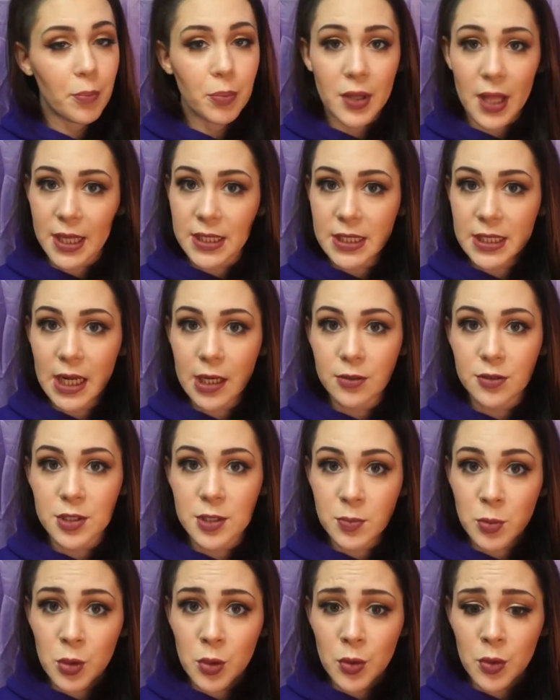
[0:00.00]
It blended
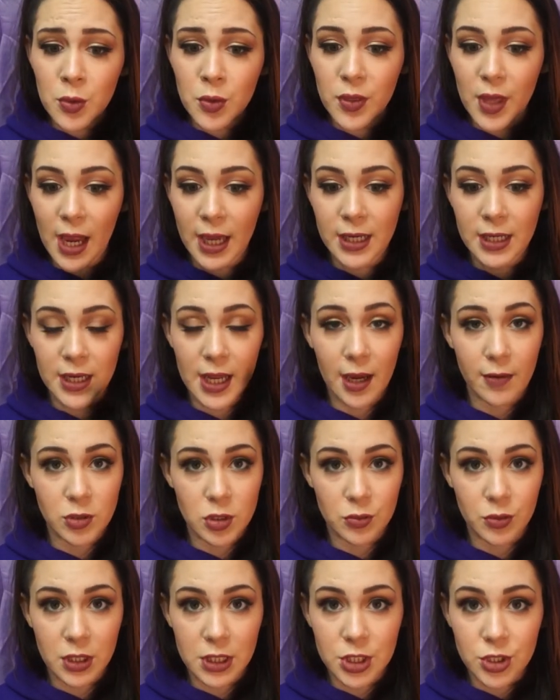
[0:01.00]
out smooth. I didn't
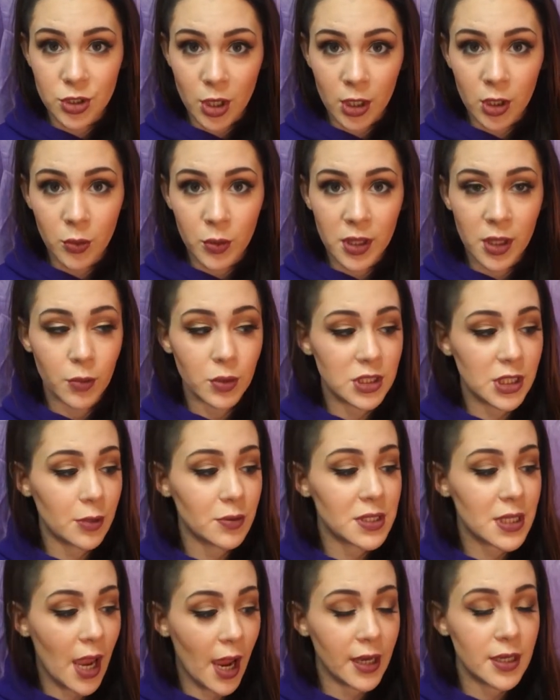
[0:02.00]
have to really struggle with it,
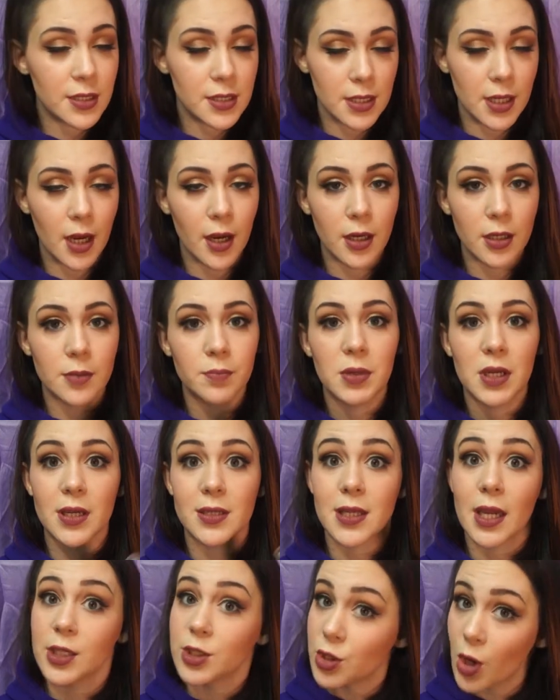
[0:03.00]
which I was kind of scared
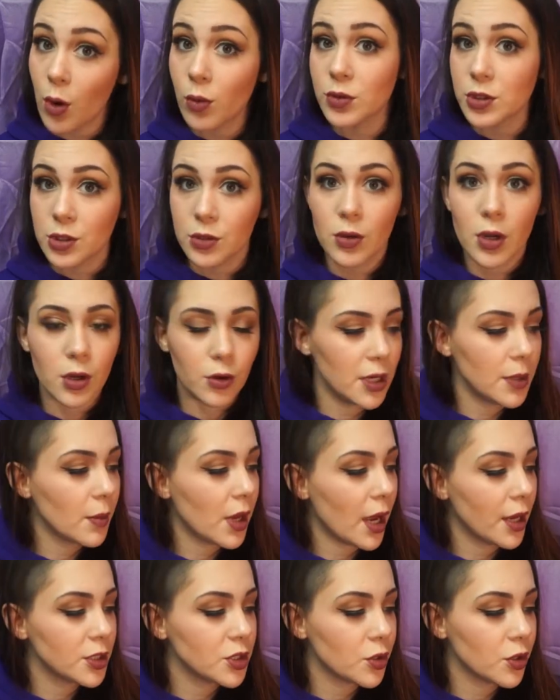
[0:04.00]
because I don't do
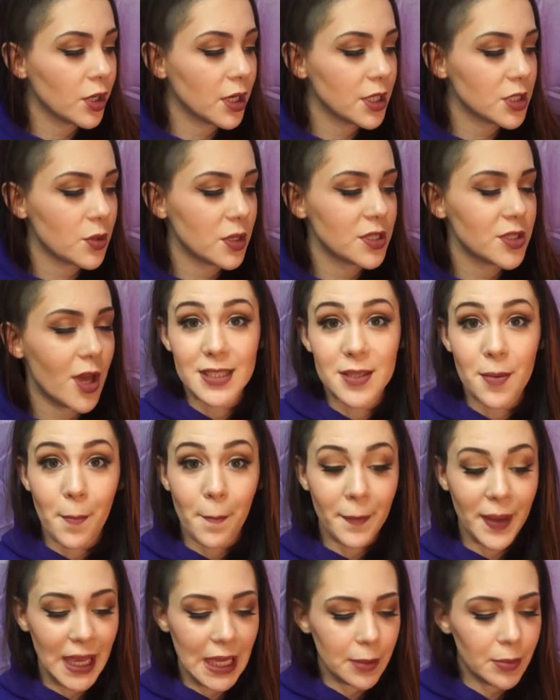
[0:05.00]
cream contouring.
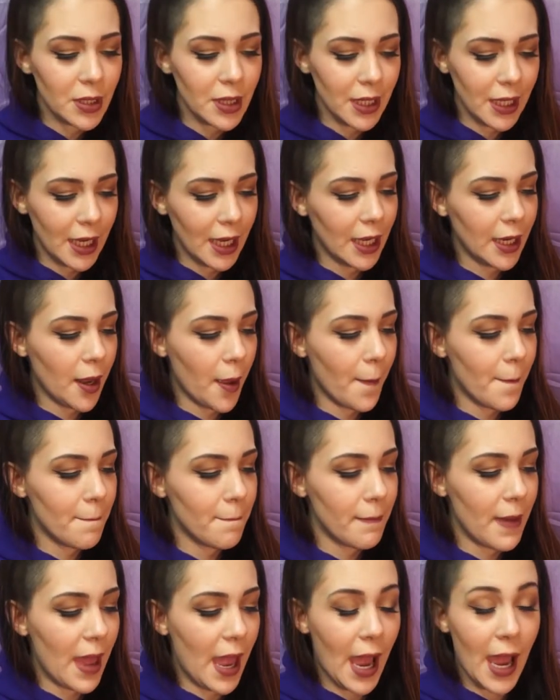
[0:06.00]
These Maybelline
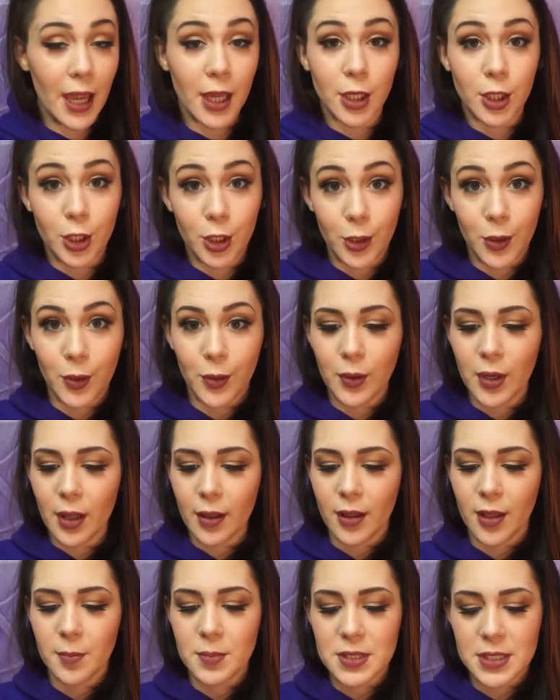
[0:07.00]
matte
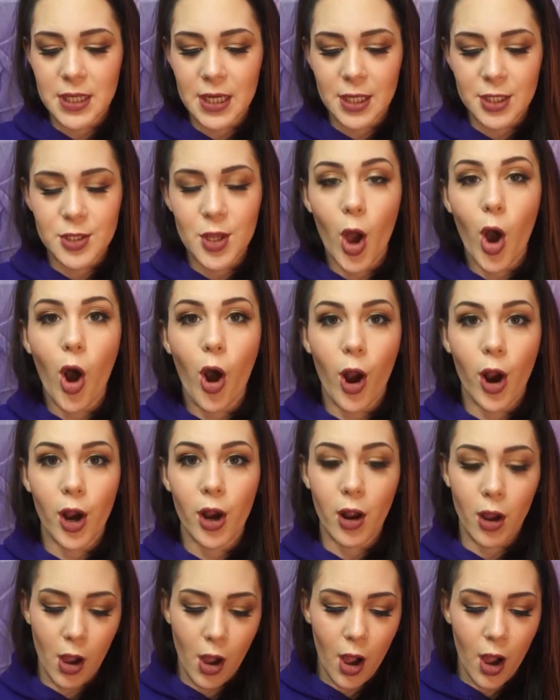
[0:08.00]
nude lipsticks
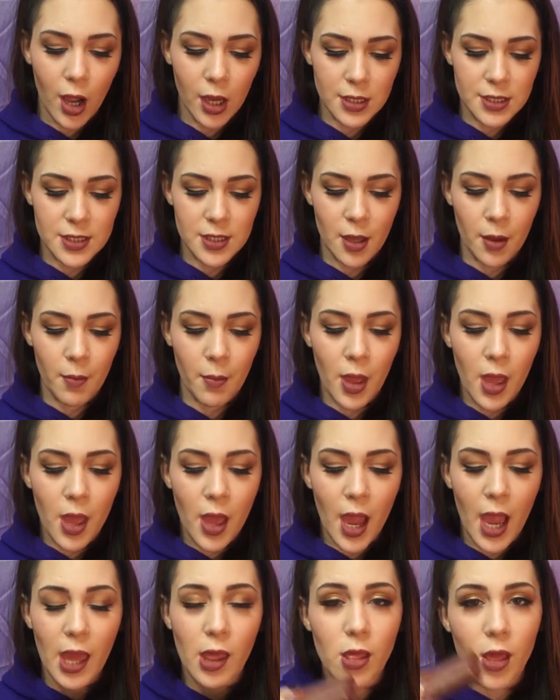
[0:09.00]
are awesome.
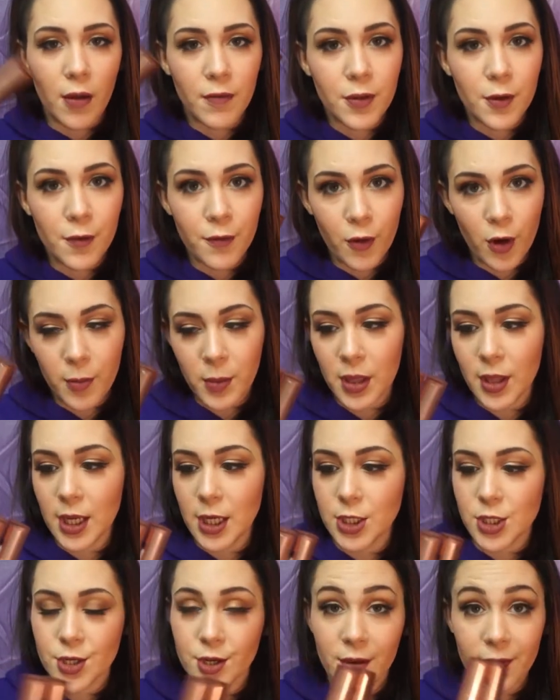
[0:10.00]
I love the
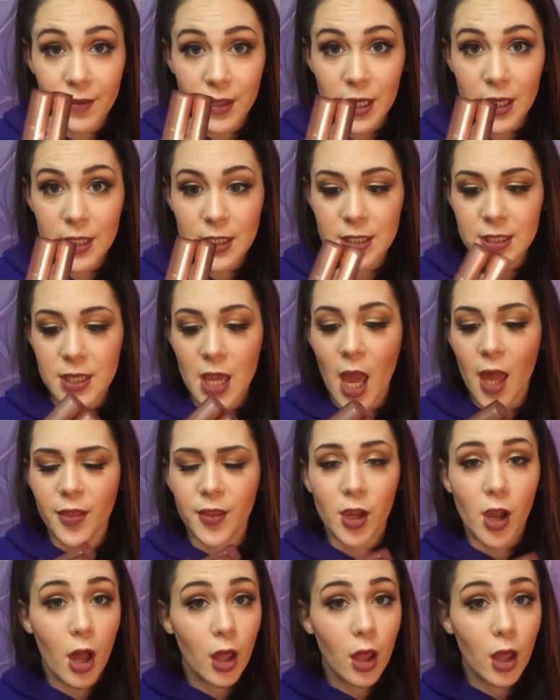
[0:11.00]
formulation of these.